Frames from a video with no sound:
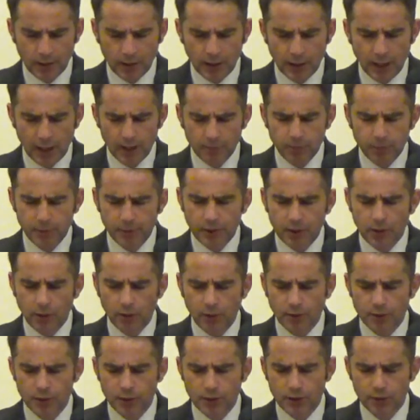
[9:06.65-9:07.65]
Help the
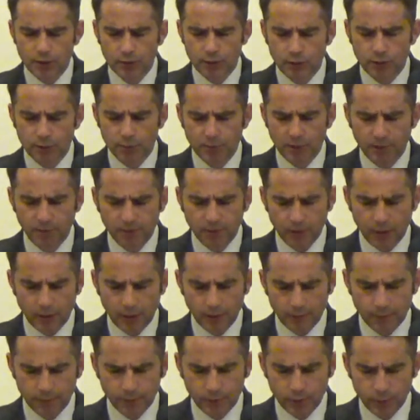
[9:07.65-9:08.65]
lost to be
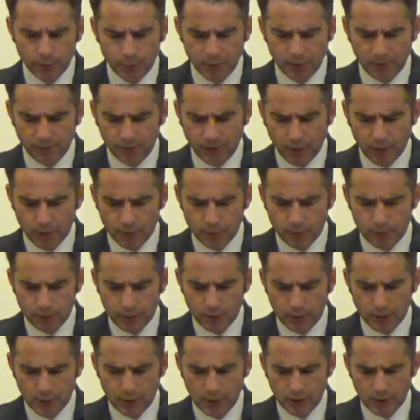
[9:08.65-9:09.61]
found.